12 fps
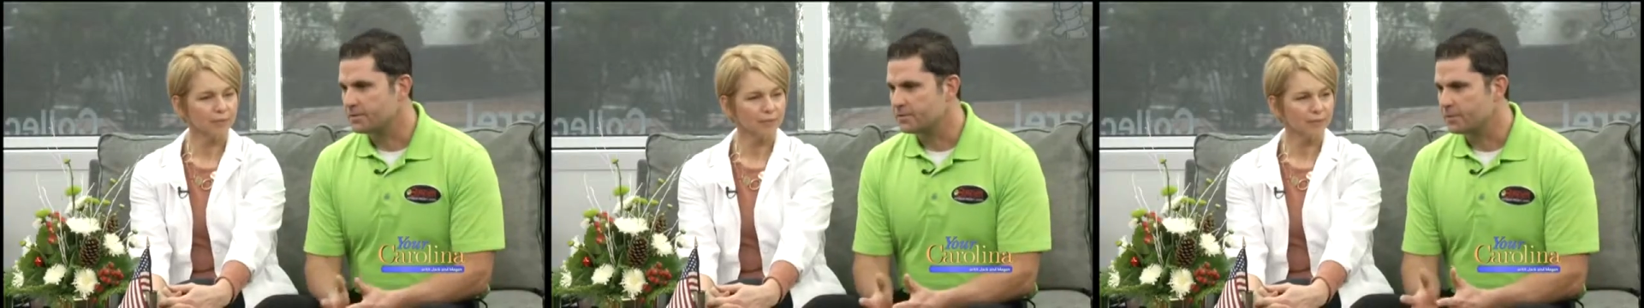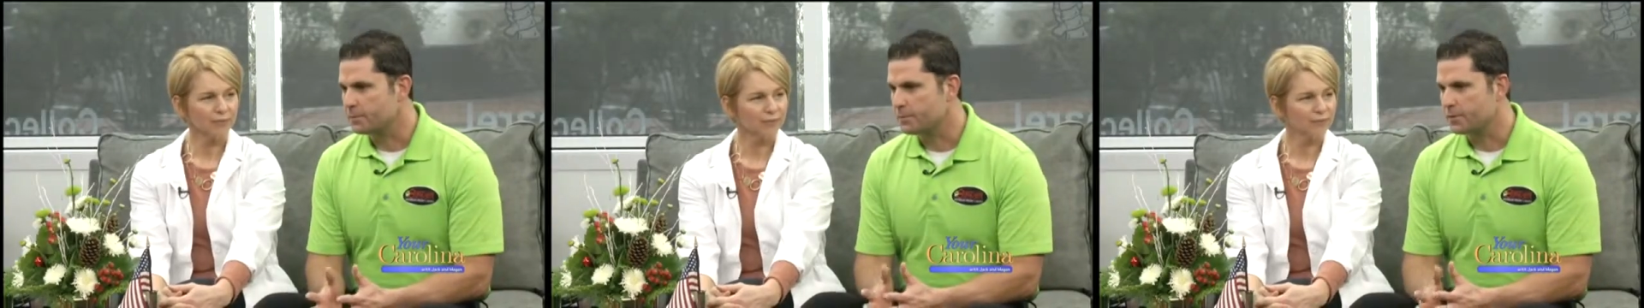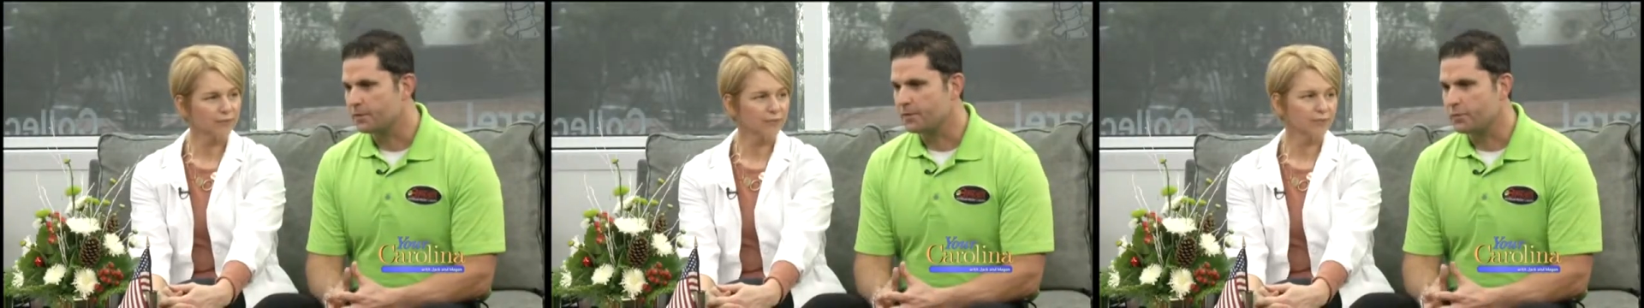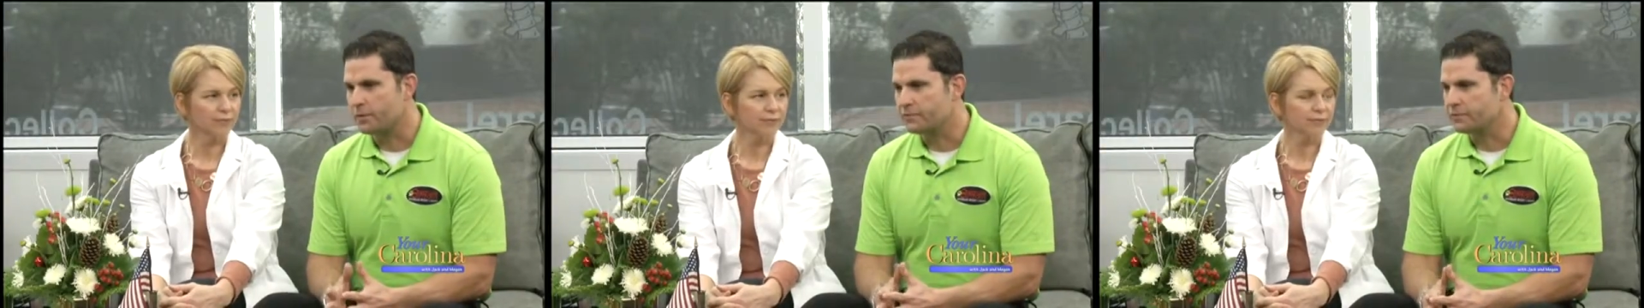Speaker 1: something that we've
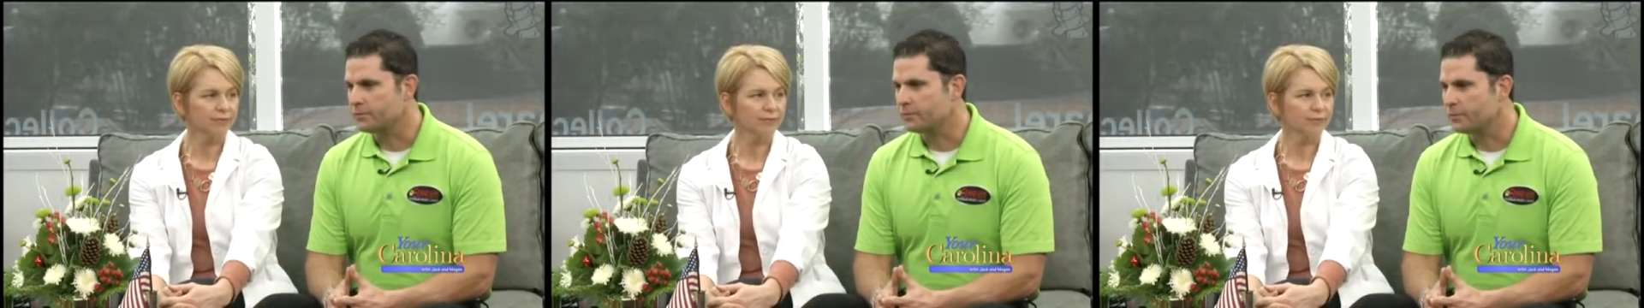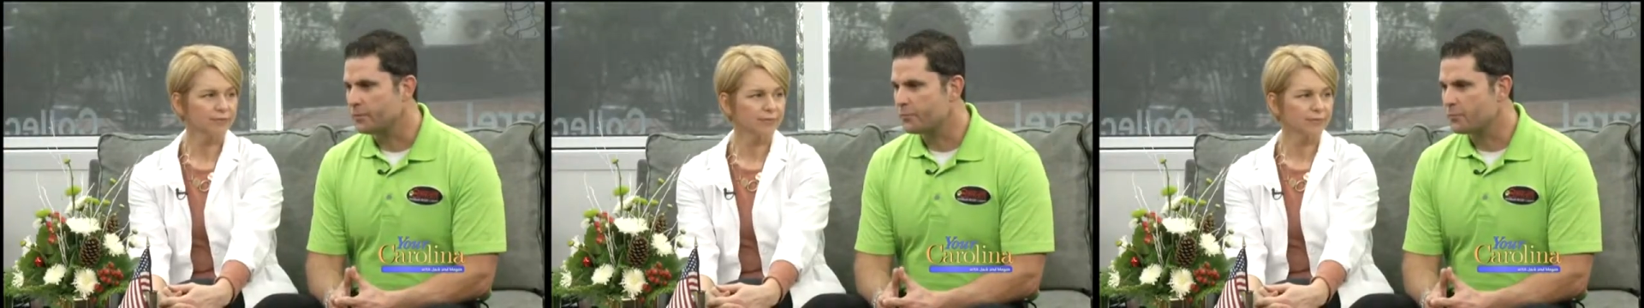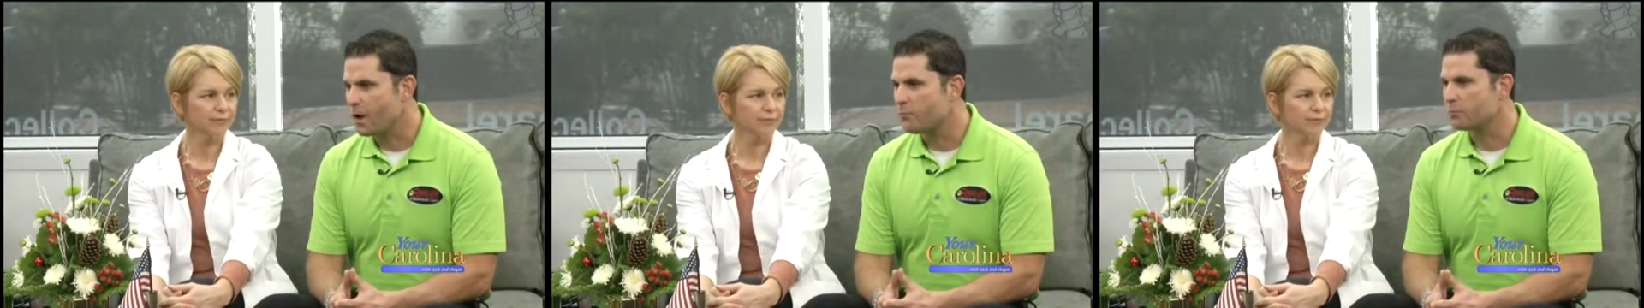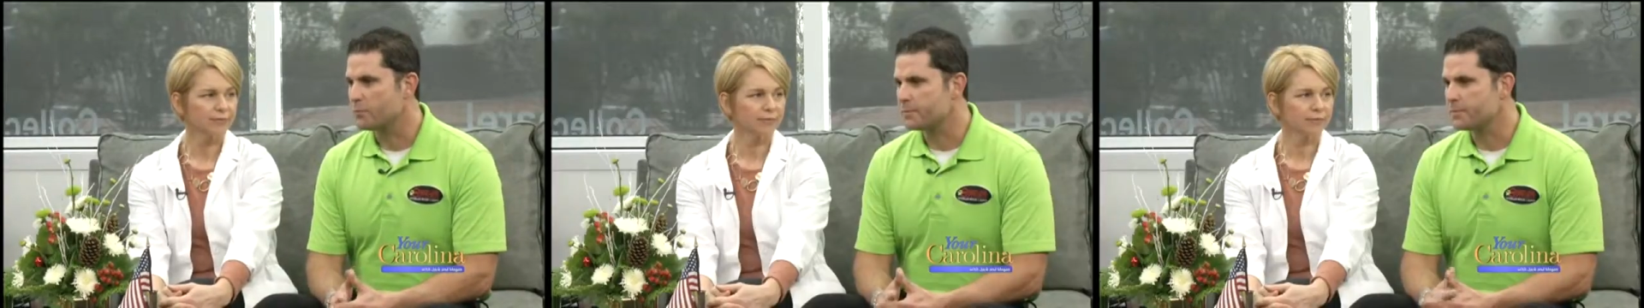we've probably
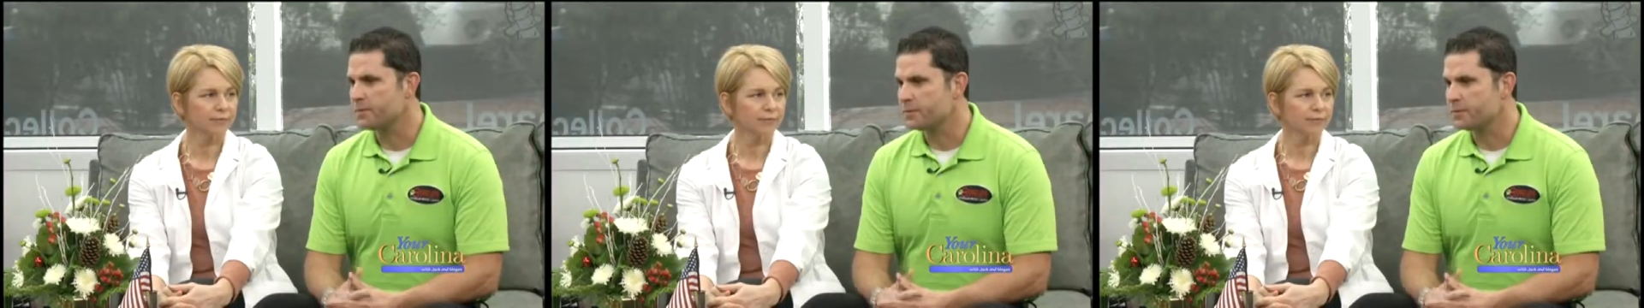been doing